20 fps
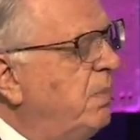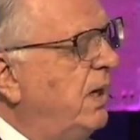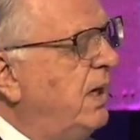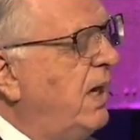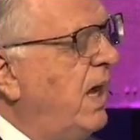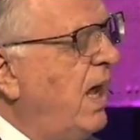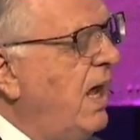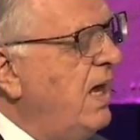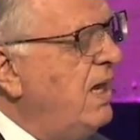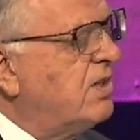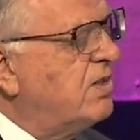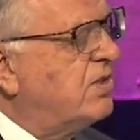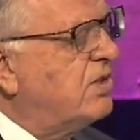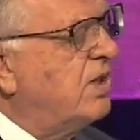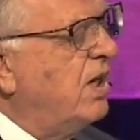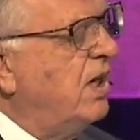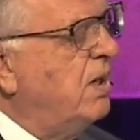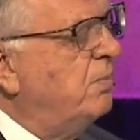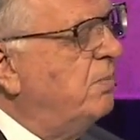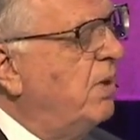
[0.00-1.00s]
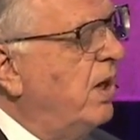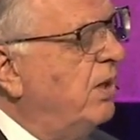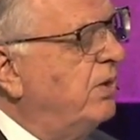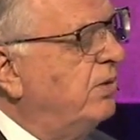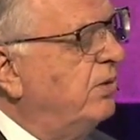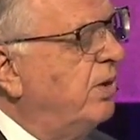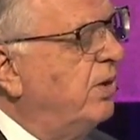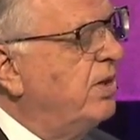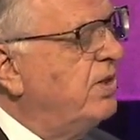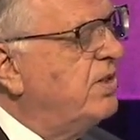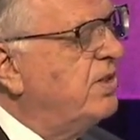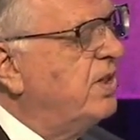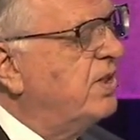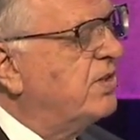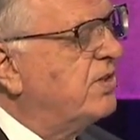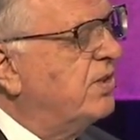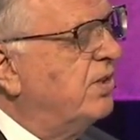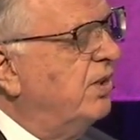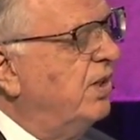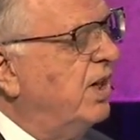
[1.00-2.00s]
but hates a brother or
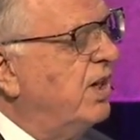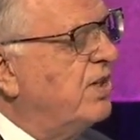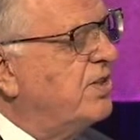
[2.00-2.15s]
sister